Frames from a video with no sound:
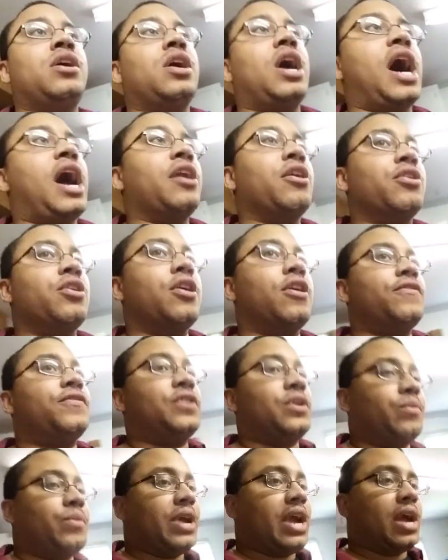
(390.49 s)
I don't know if
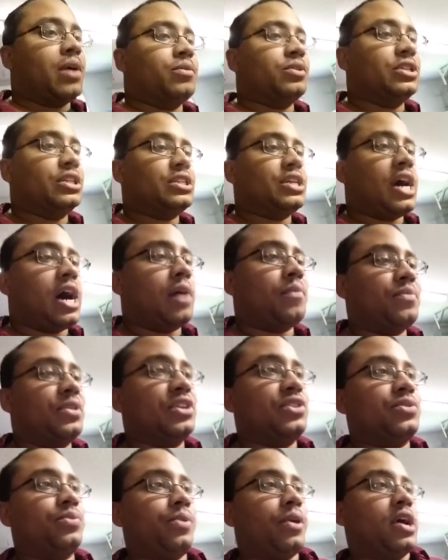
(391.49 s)
they'll be able to top
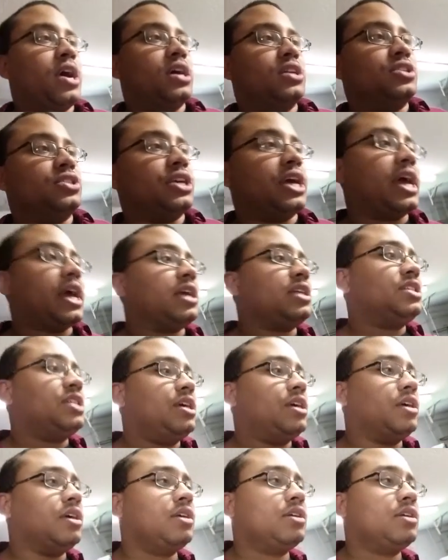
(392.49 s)
this project.